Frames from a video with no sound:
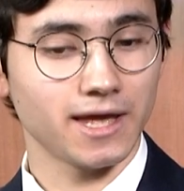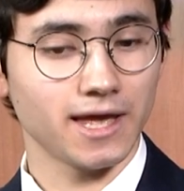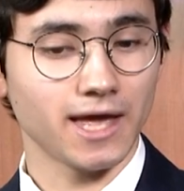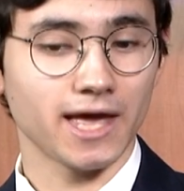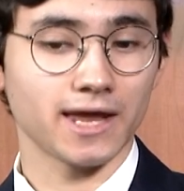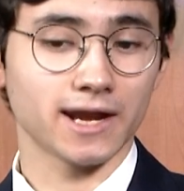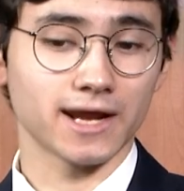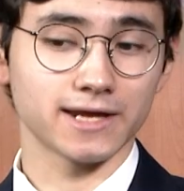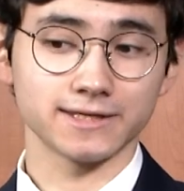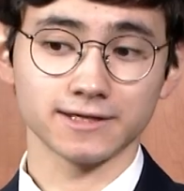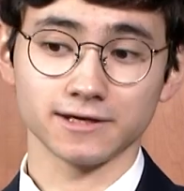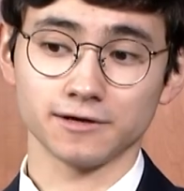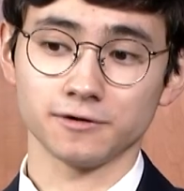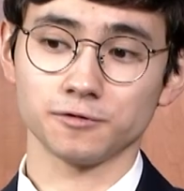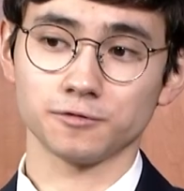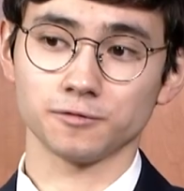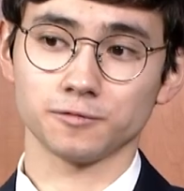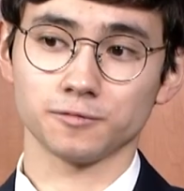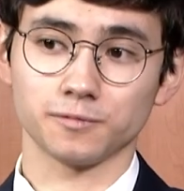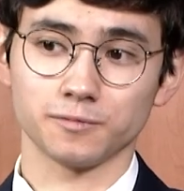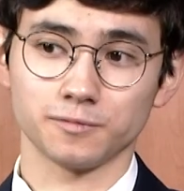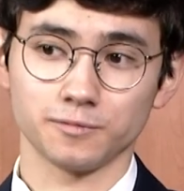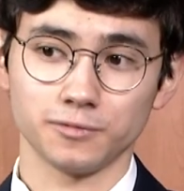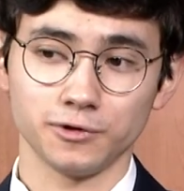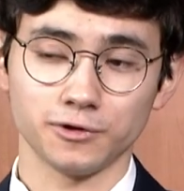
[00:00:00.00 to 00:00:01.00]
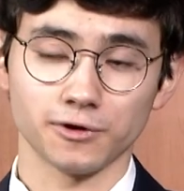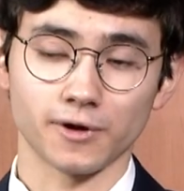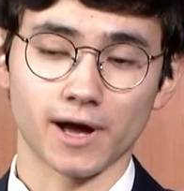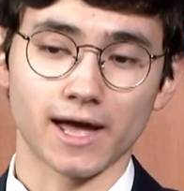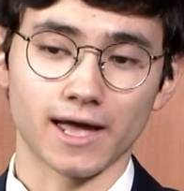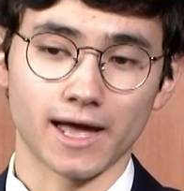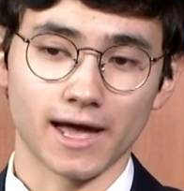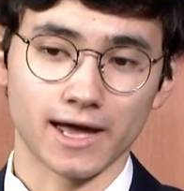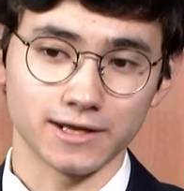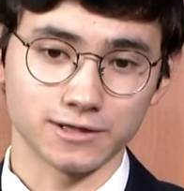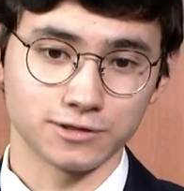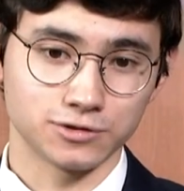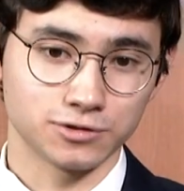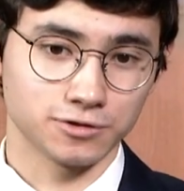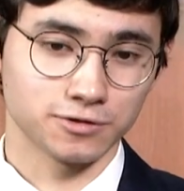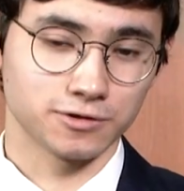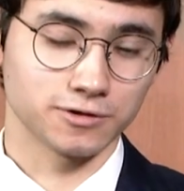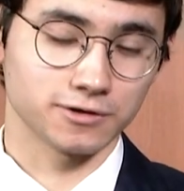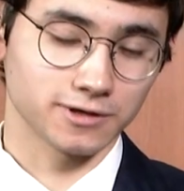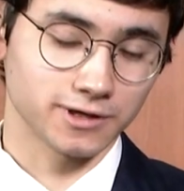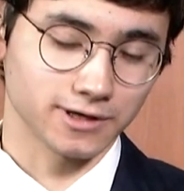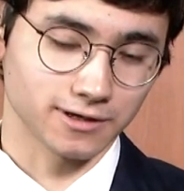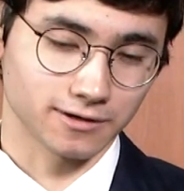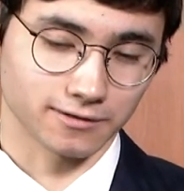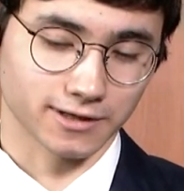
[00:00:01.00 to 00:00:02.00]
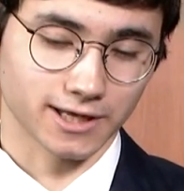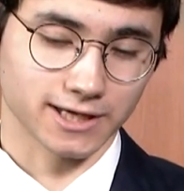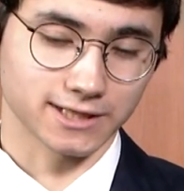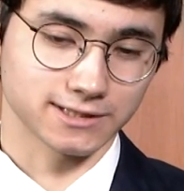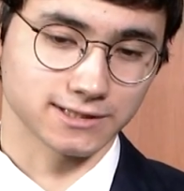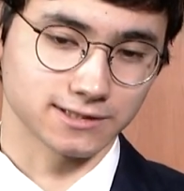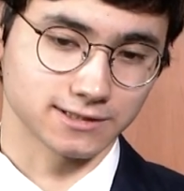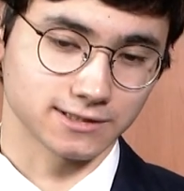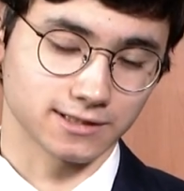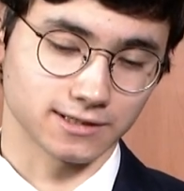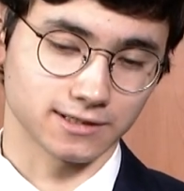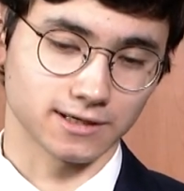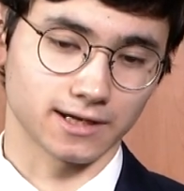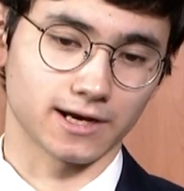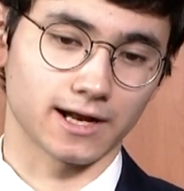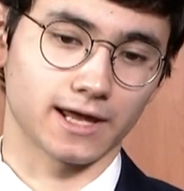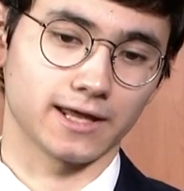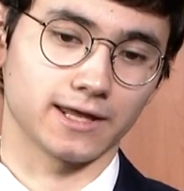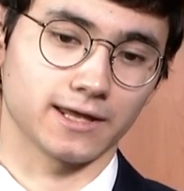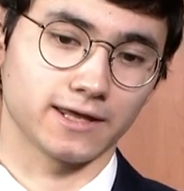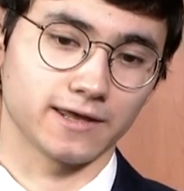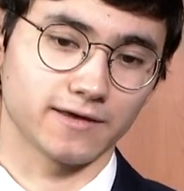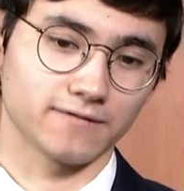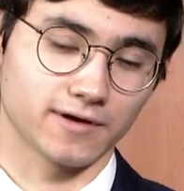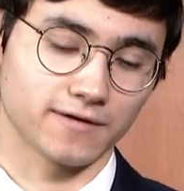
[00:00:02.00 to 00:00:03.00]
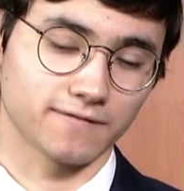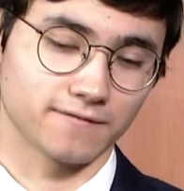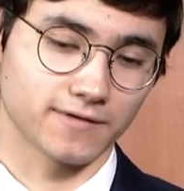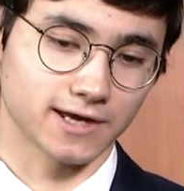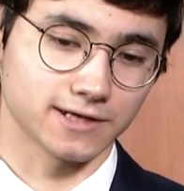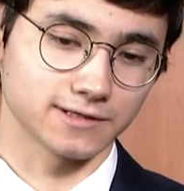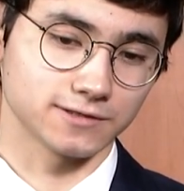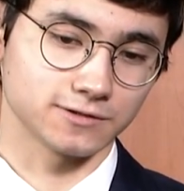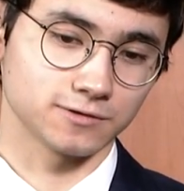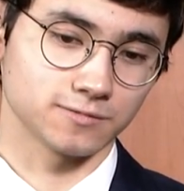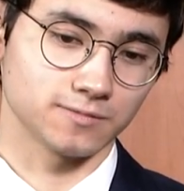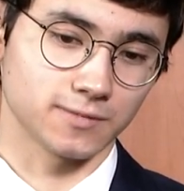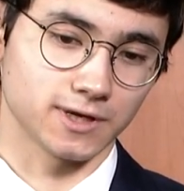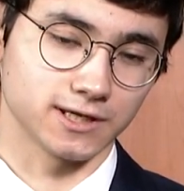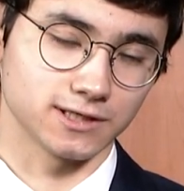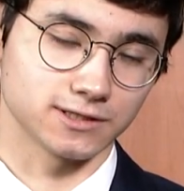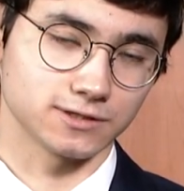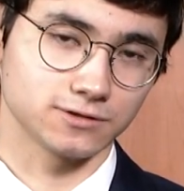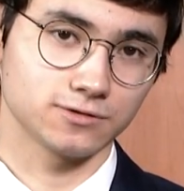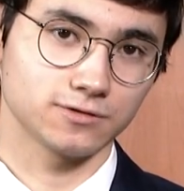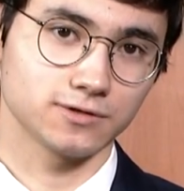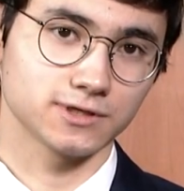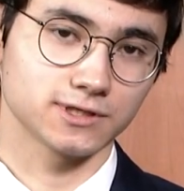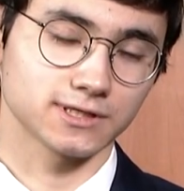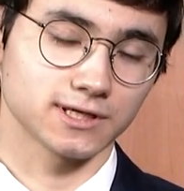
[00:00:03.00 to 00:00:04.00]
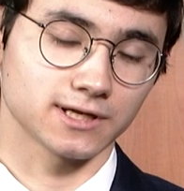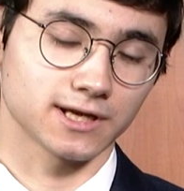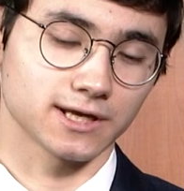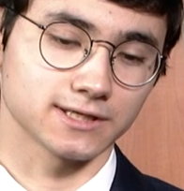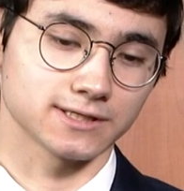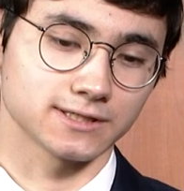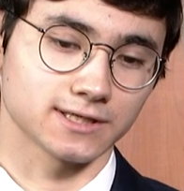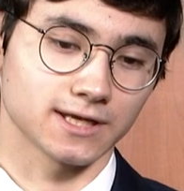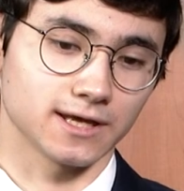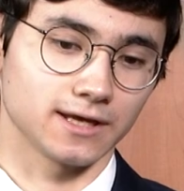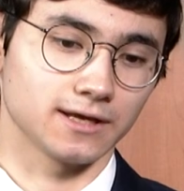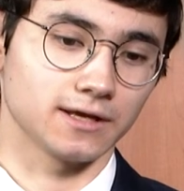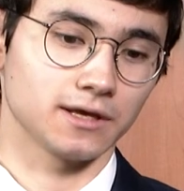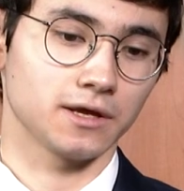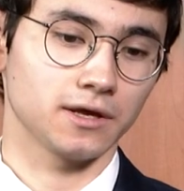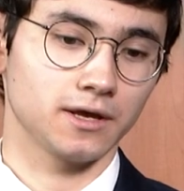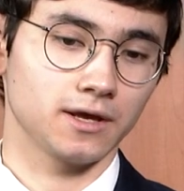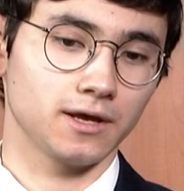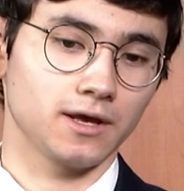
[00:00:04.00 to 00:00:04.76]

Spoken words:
And I tell, I tutor here in Lexington, and I give advice to many students, and I say,